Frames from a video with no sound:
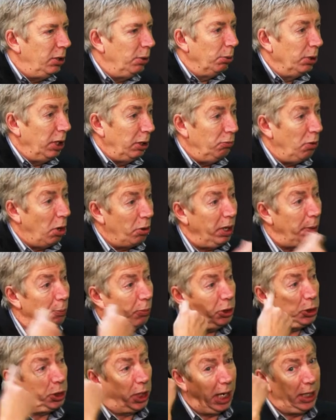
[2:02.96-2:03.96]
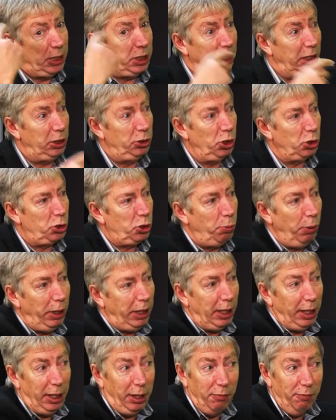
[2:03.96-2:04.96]
called it wrong, in which case he could just
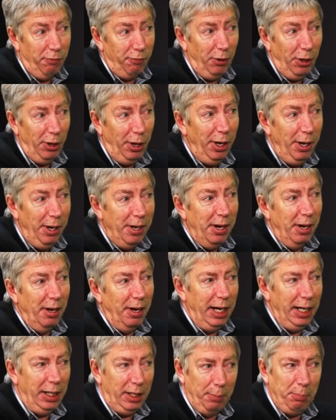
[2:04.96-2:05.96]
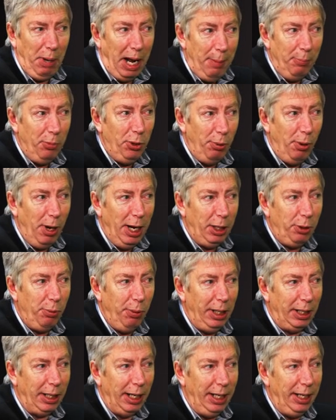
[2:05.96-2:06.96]
quickly confer, and it can happen quite
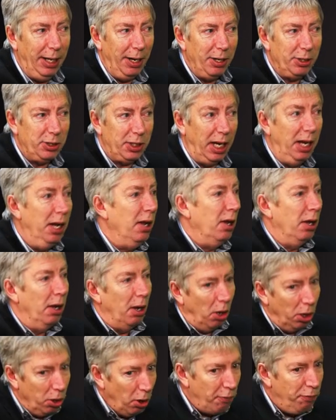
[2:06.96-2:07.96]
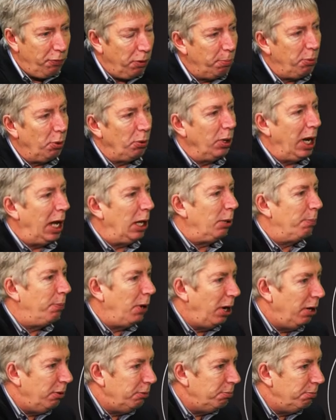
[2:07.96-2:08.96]
quickly, can't it? An off-the-ball
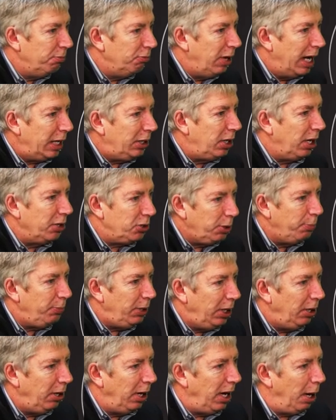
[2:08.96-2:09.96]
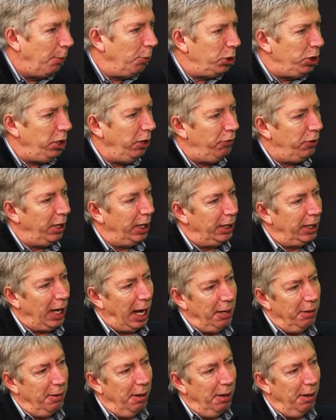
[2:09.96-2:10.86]
elbow, red card, something like that. What do you think, Glenn?